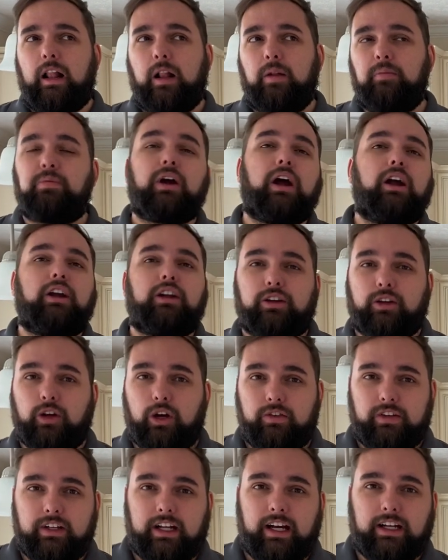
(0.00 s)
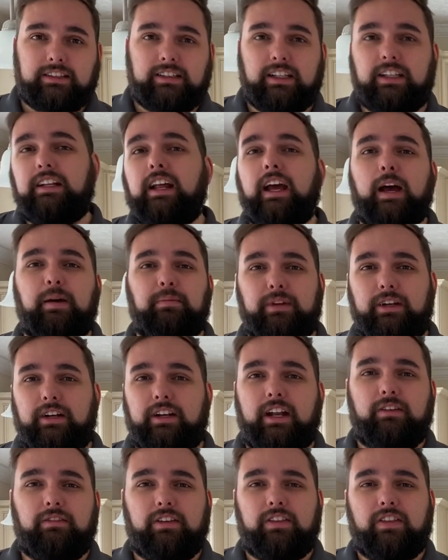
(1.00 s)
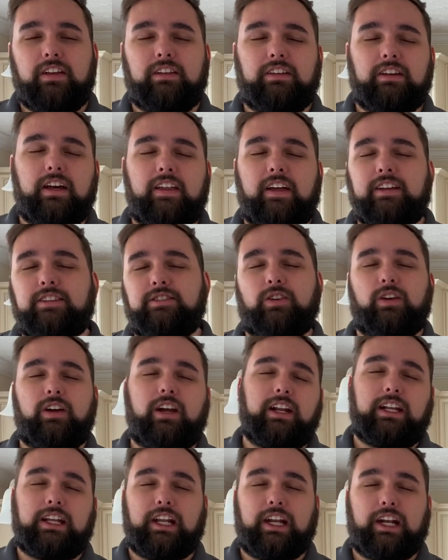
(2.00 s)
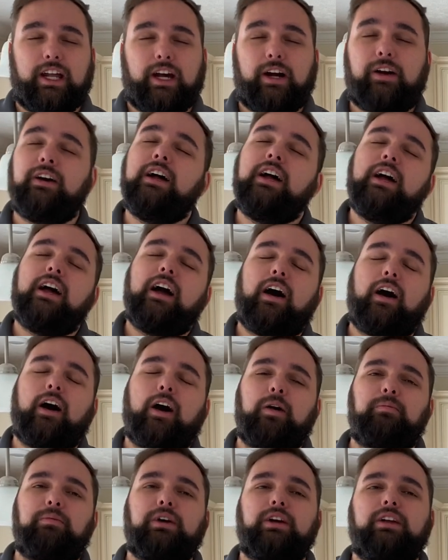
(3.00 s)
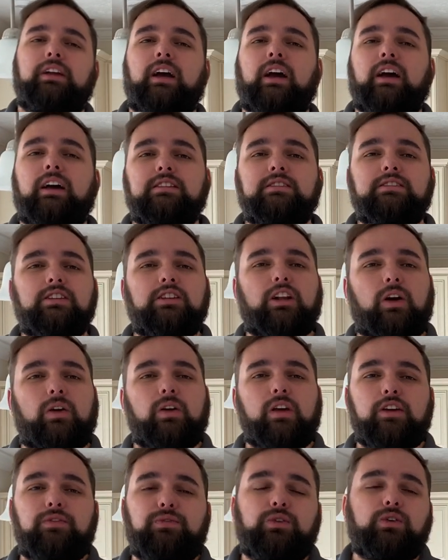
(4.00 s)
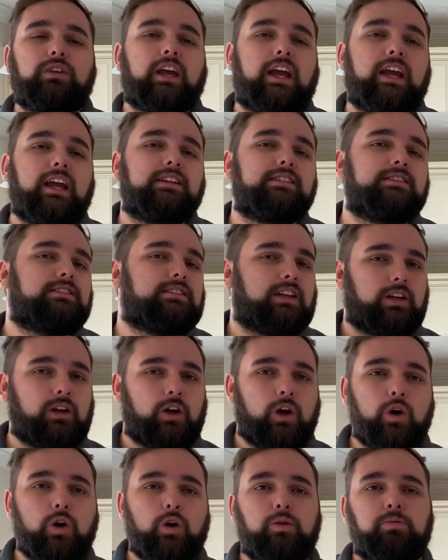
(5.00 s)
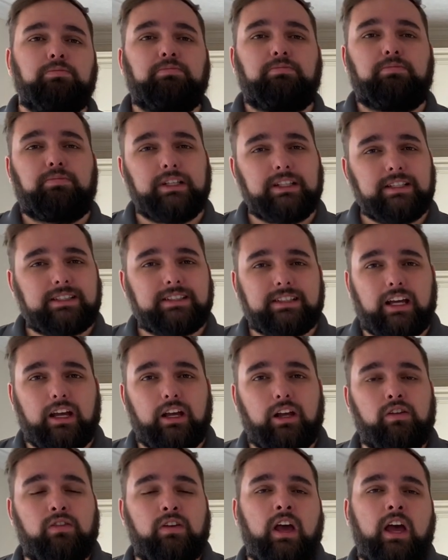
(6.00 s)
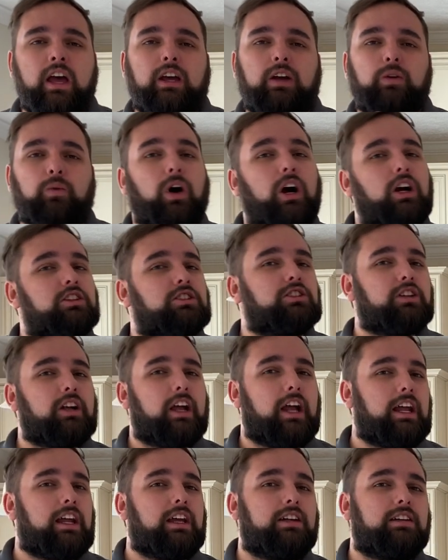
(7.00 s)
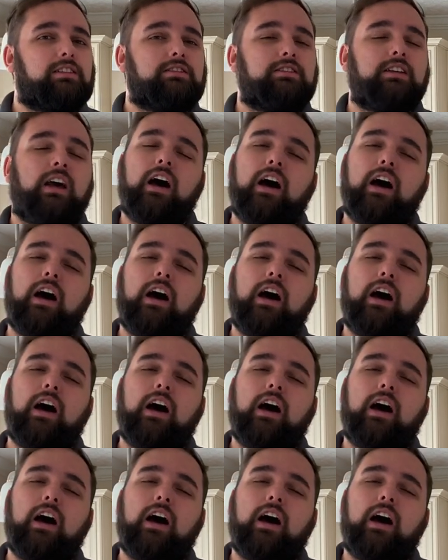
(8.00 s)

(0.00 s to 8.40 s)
prior to COVID-19 happening and everything like that. Sorry I had to get it out. But guys, you know, if you can, stay home, be safe, wash your hands.